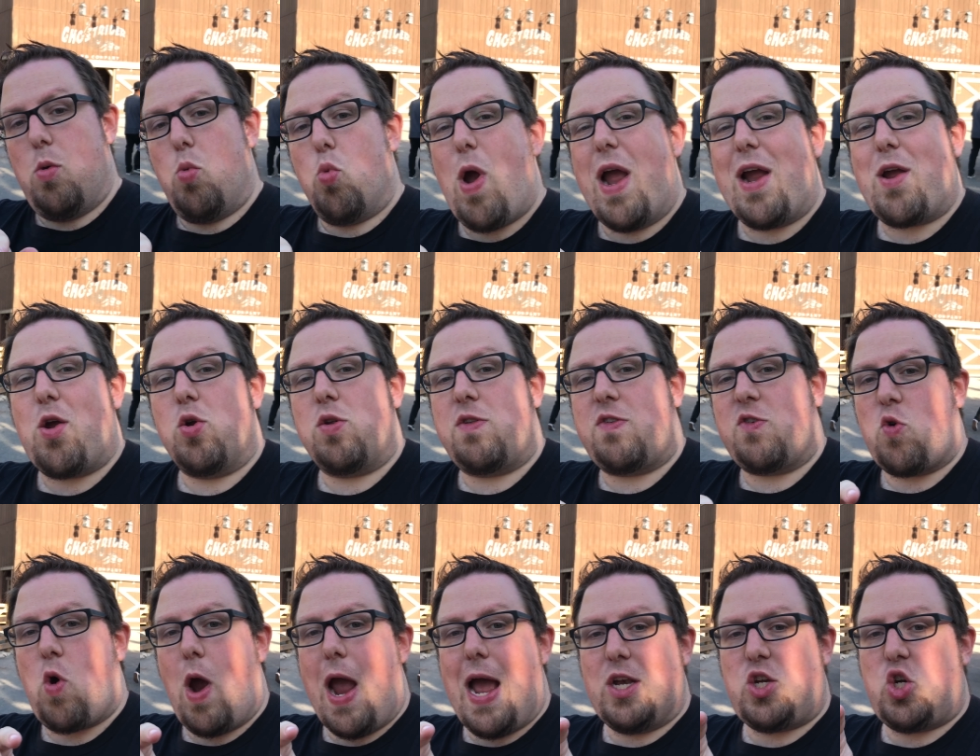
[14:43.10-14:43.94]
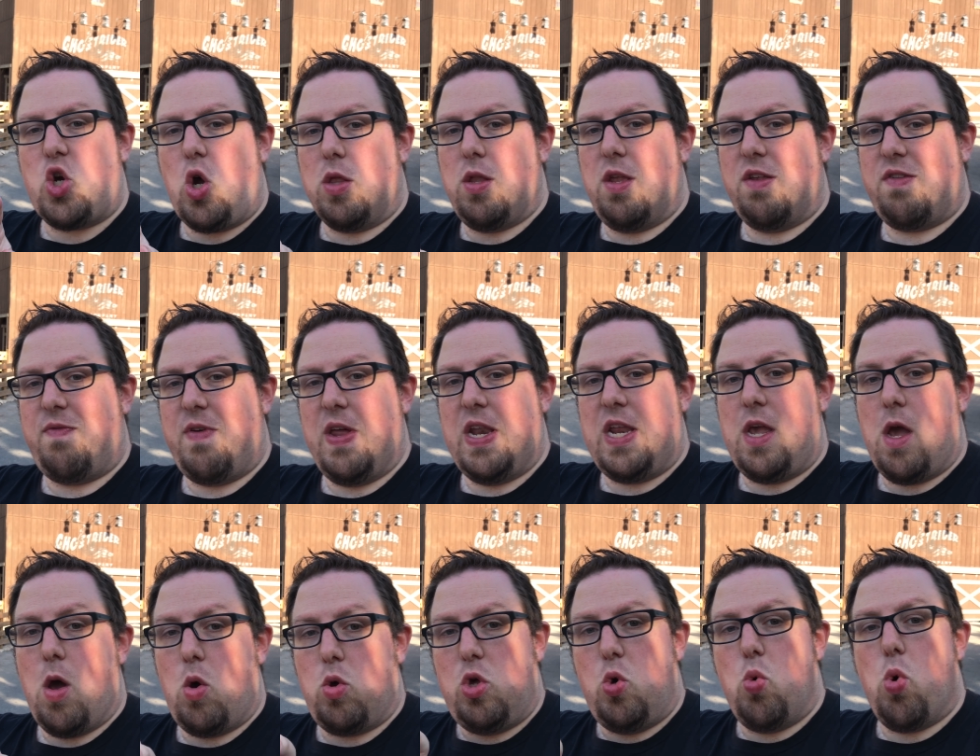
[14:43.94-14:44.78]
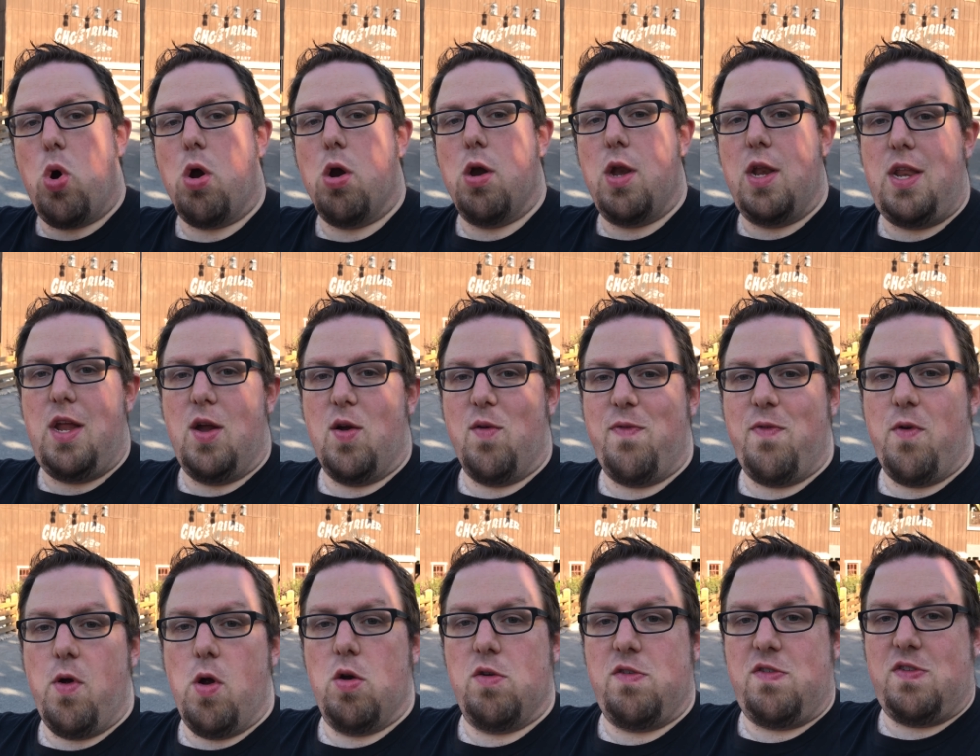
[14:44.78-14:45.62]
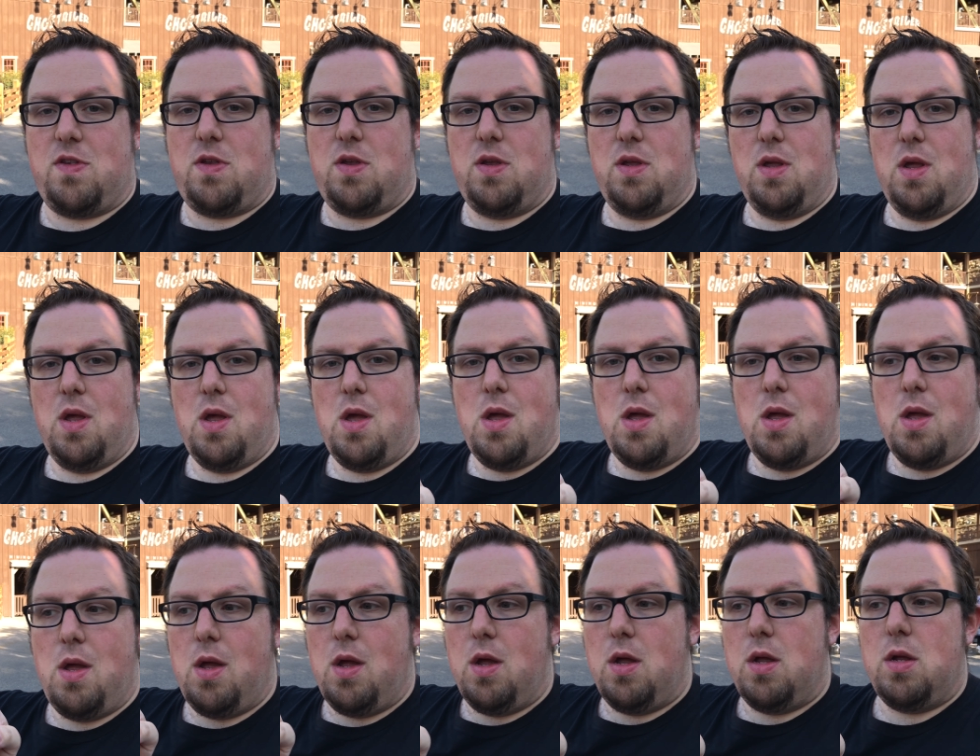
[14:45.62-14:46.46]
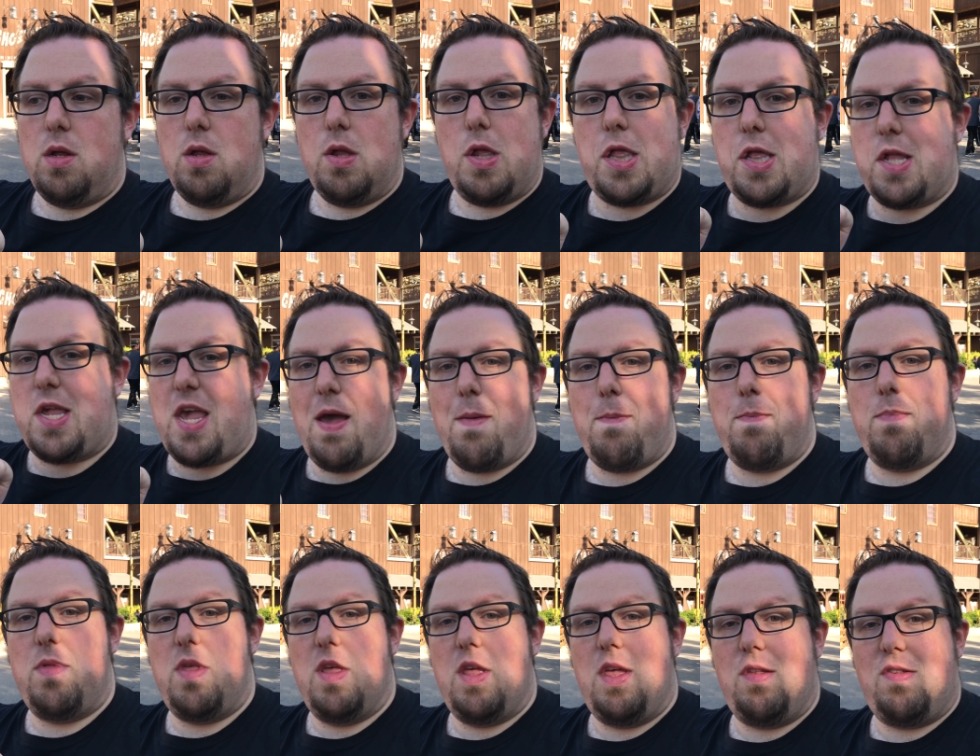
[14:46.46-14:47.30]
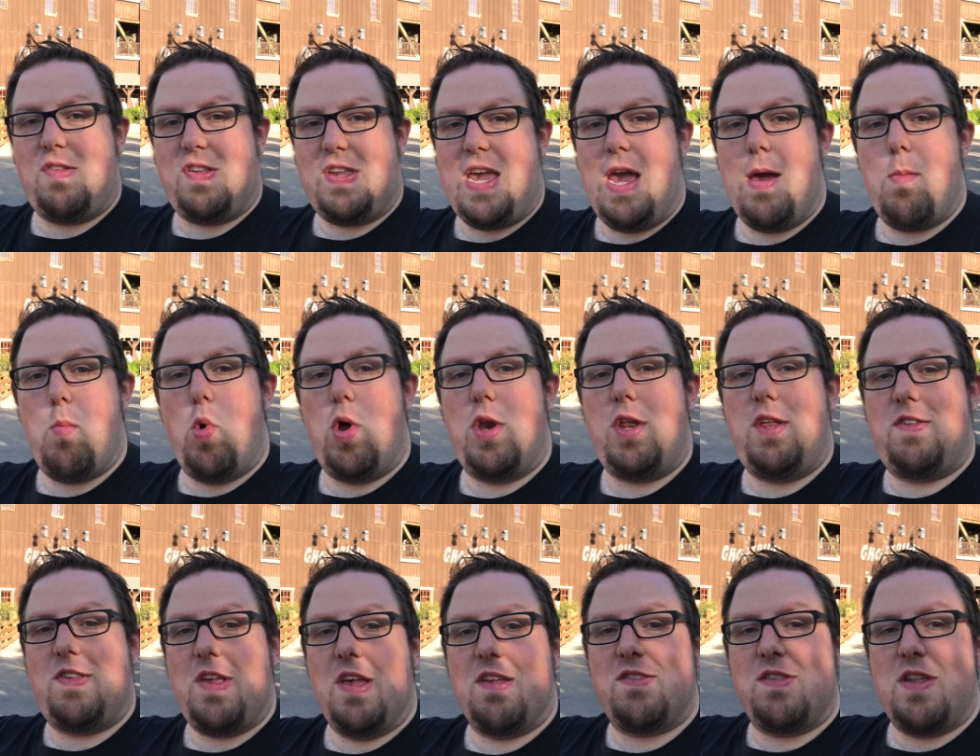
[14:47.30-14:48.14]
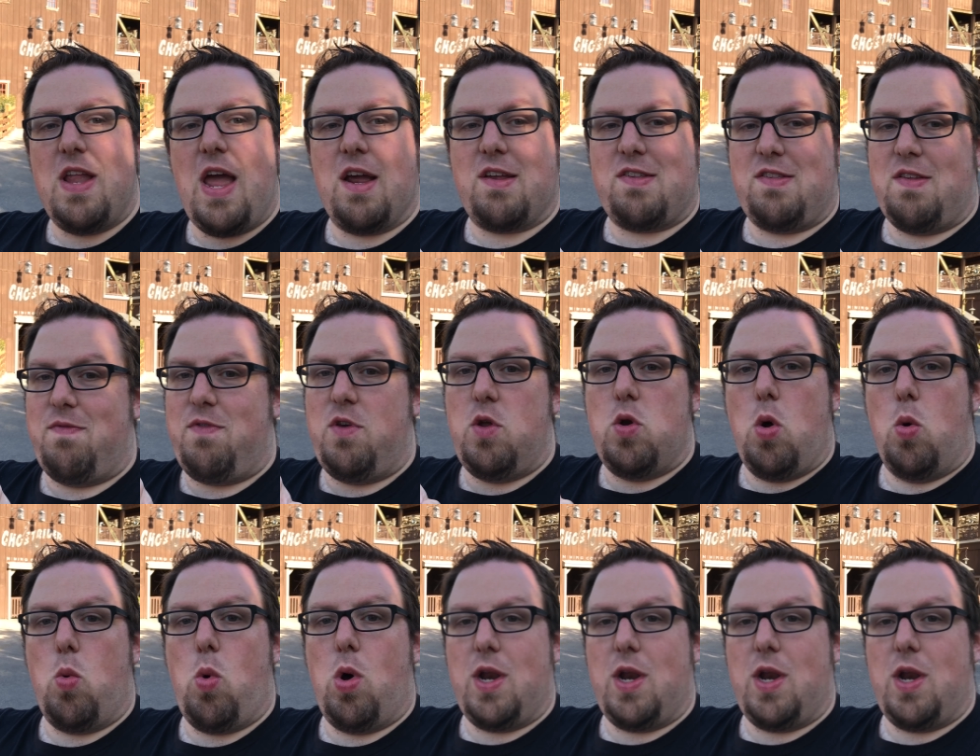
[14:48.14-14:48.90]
record scratch sweet, on this video. You heard it here first. Sweet barbecue skip sauce. The, skip what he says next if you don't